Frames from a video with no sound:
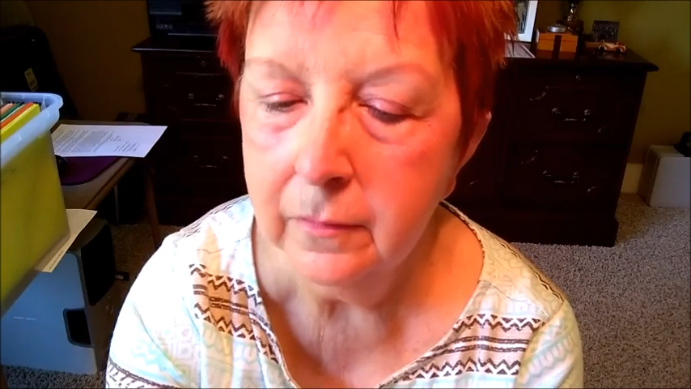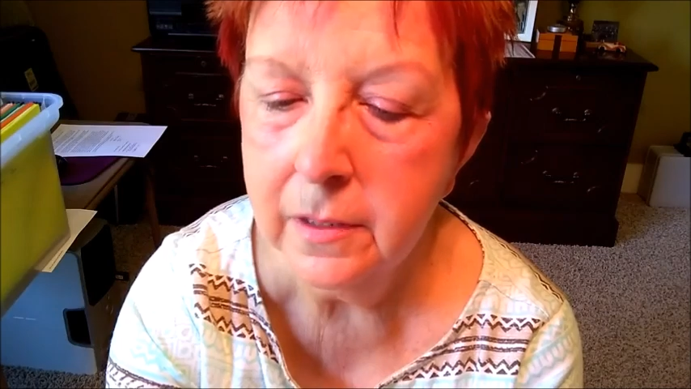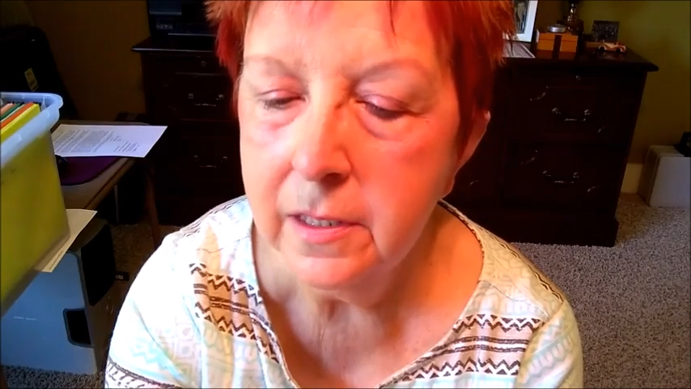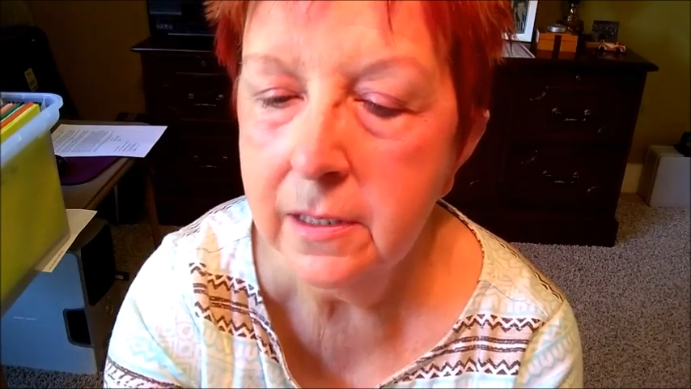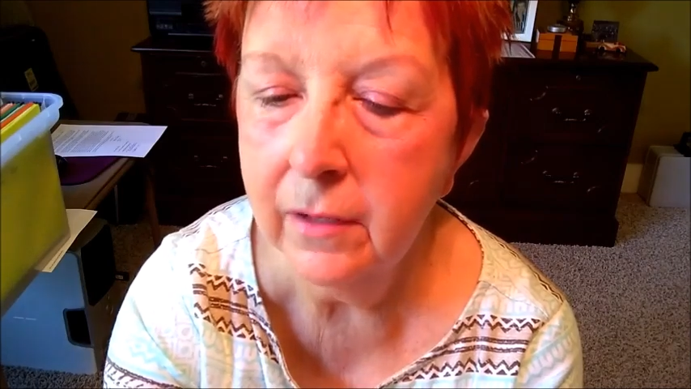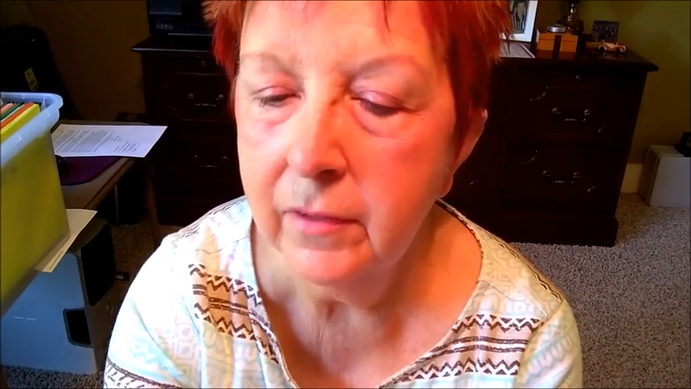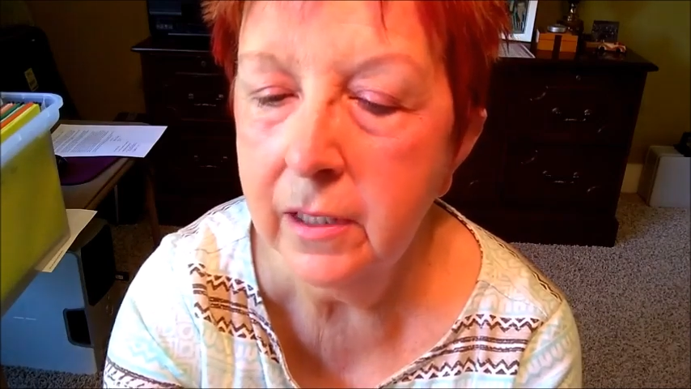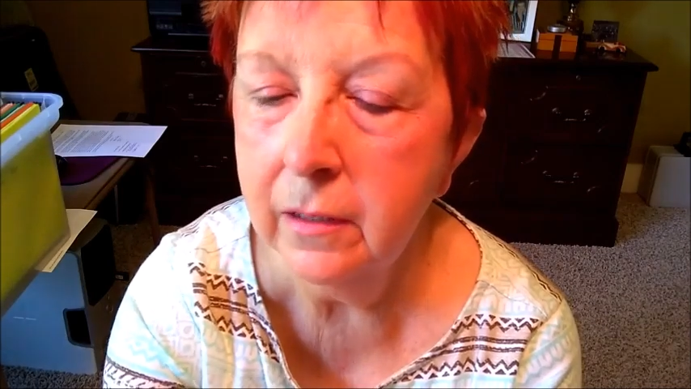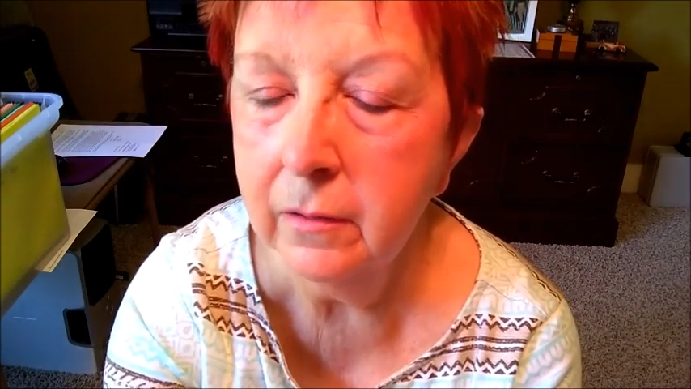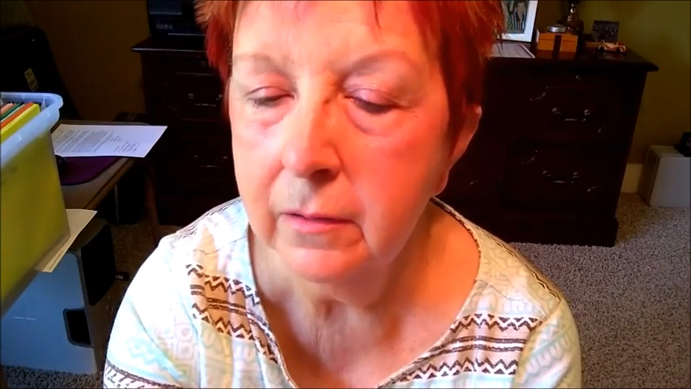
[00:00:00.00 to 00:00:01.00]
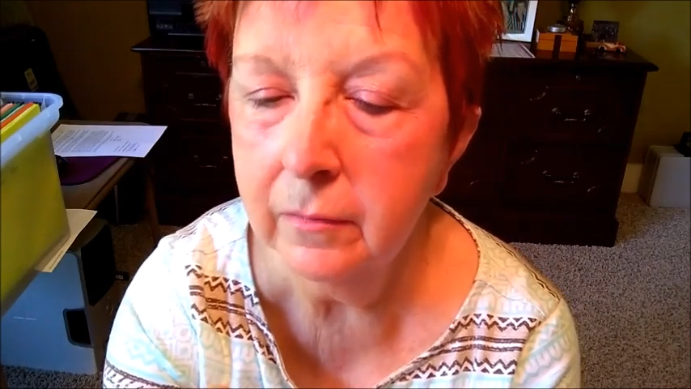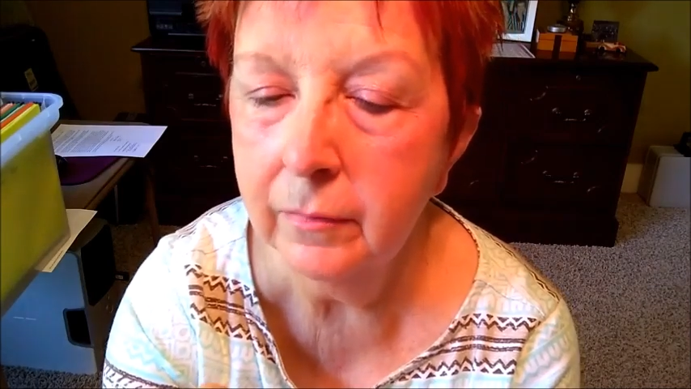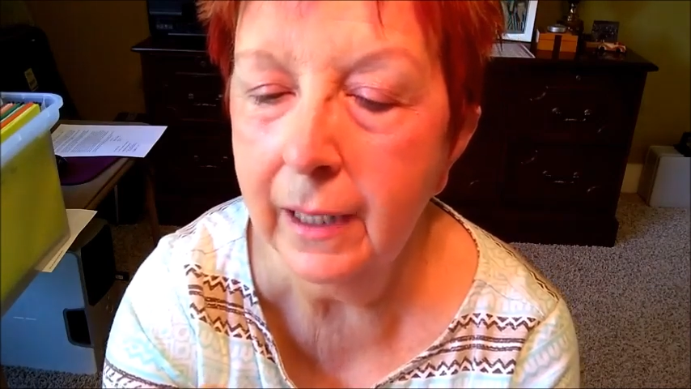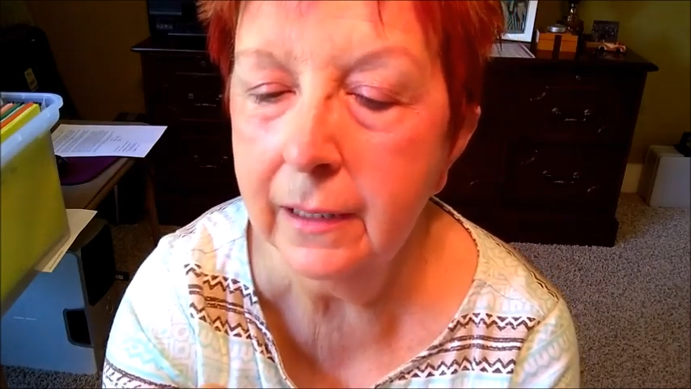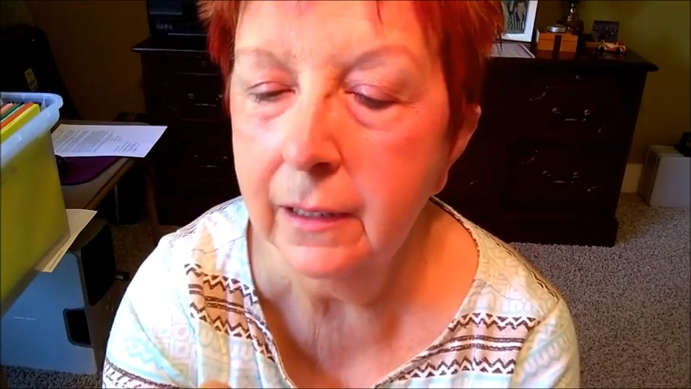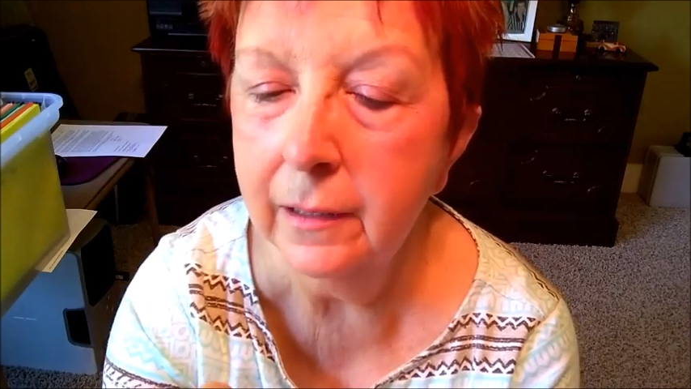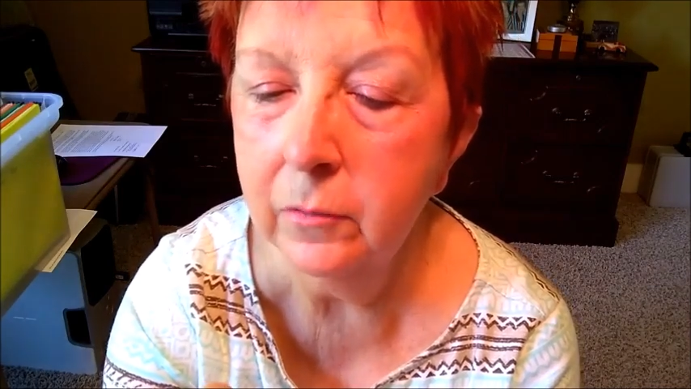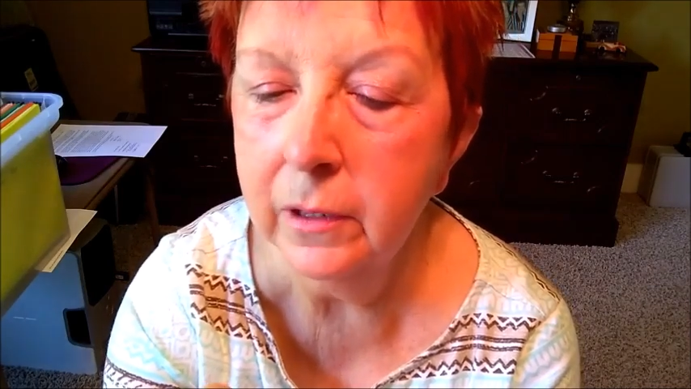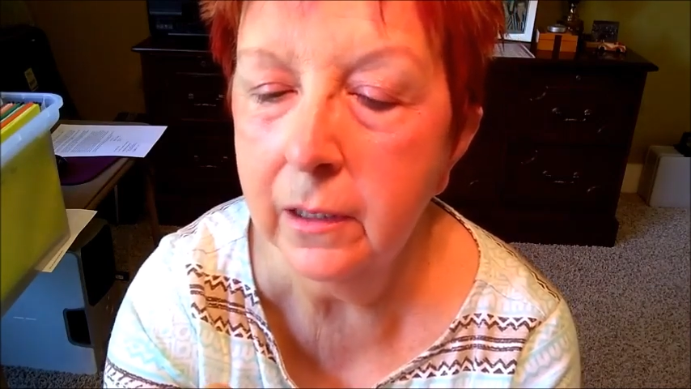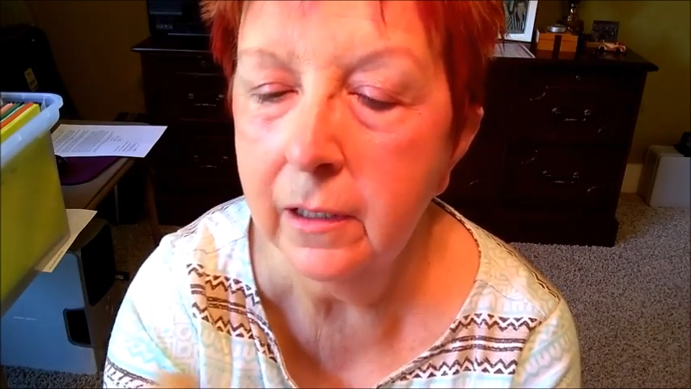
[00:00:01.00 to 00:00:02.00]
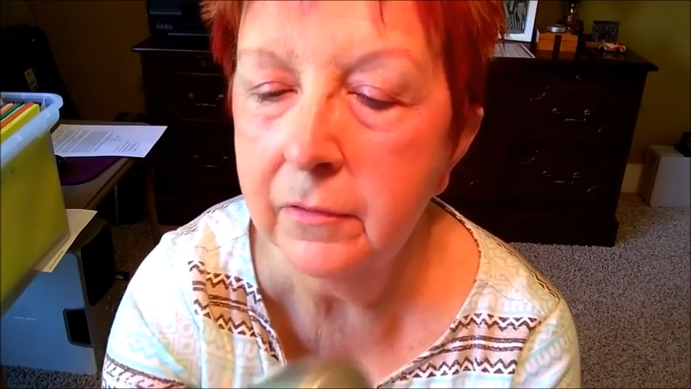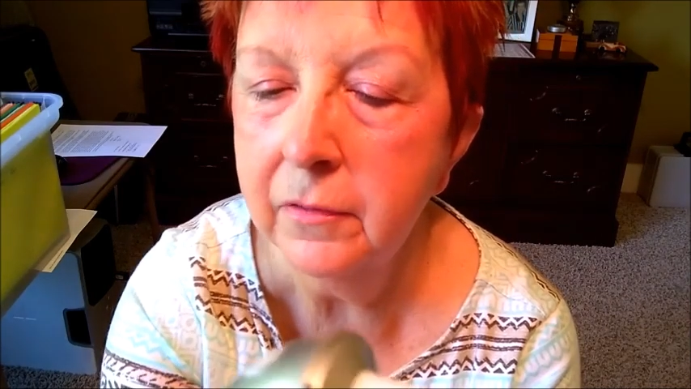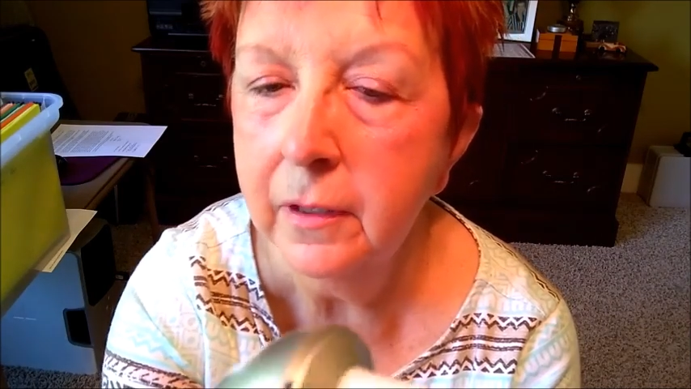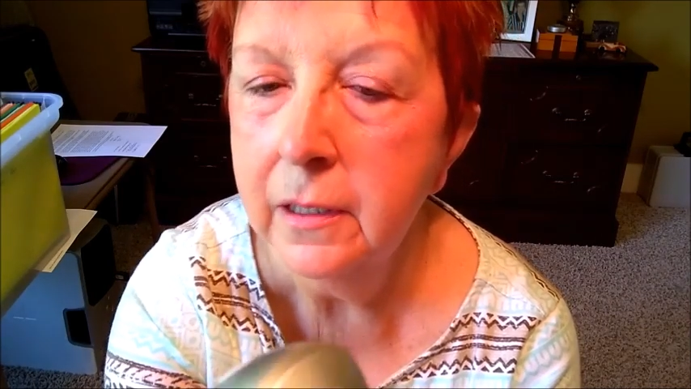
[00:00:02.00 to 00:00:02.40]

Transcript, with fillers: 70, the backlight went off.